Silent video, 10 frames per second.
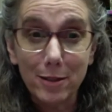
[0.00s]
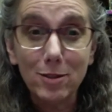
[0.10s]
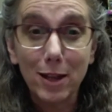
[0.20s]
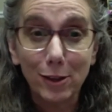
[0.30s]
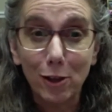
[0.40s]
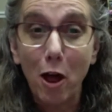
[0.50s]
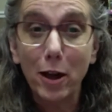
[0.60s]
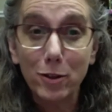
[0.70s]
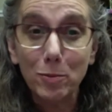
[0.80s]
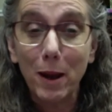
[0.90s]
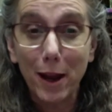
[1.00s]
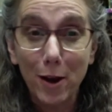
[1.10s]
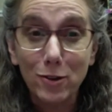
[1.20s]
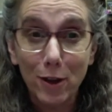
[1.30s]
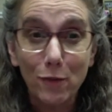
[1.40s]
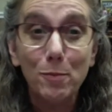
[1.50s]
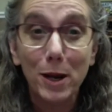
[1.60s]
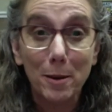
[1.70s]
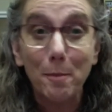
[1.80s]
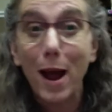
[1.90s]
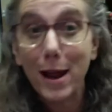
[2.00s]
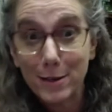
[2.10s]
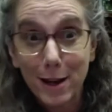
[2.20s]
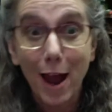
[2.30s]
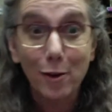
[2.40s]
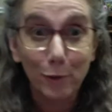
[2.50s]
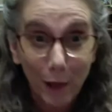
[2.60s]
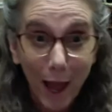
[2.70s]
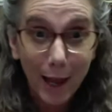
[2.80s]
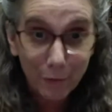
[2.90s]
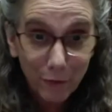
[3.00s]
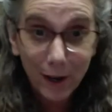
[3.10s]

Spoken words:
This is like the longest my hair has ever been in my entire life.